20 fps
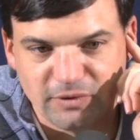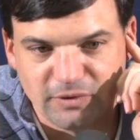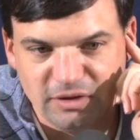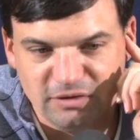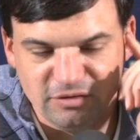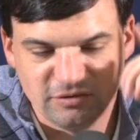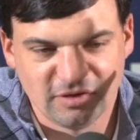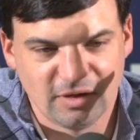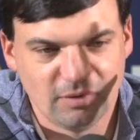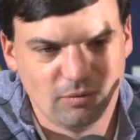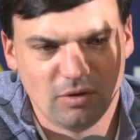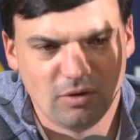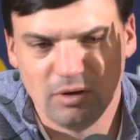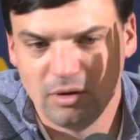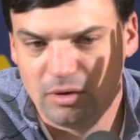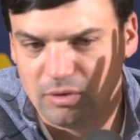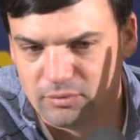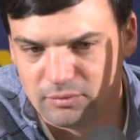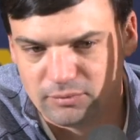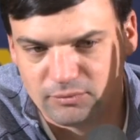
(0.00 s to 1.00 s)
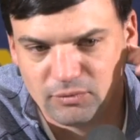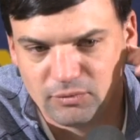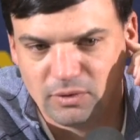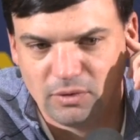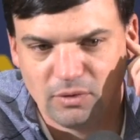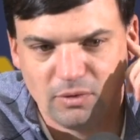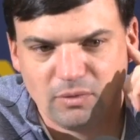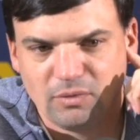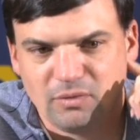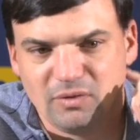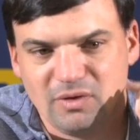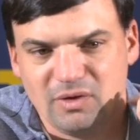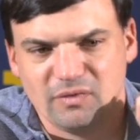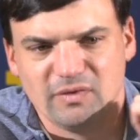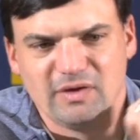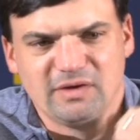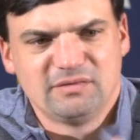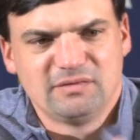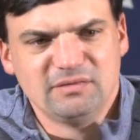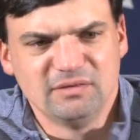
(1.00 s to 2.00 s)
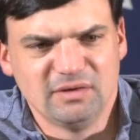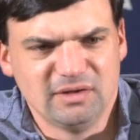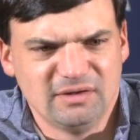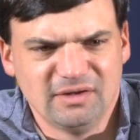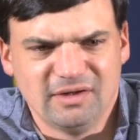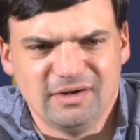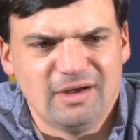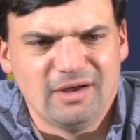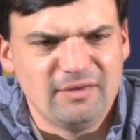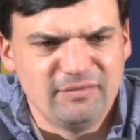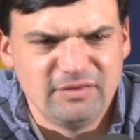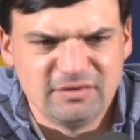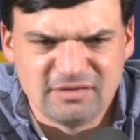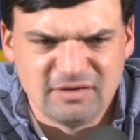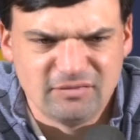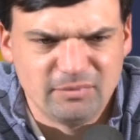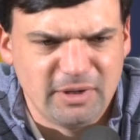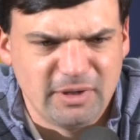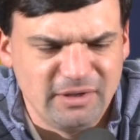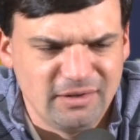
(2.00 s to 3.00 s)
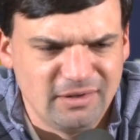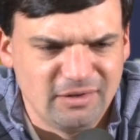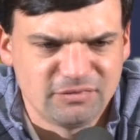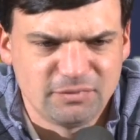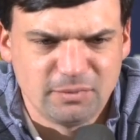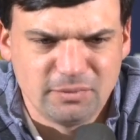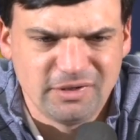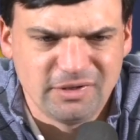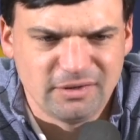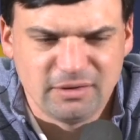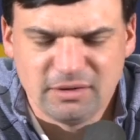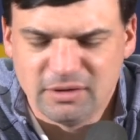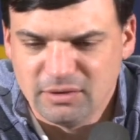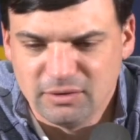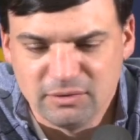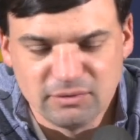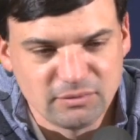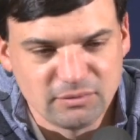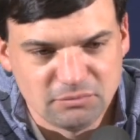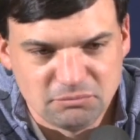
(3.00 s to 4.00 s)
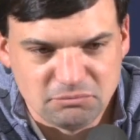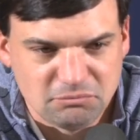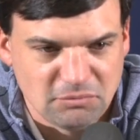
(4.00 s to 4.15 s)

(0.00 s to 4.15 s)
And you say, well, you know, that isn't that obvious? Everybody loves football. No.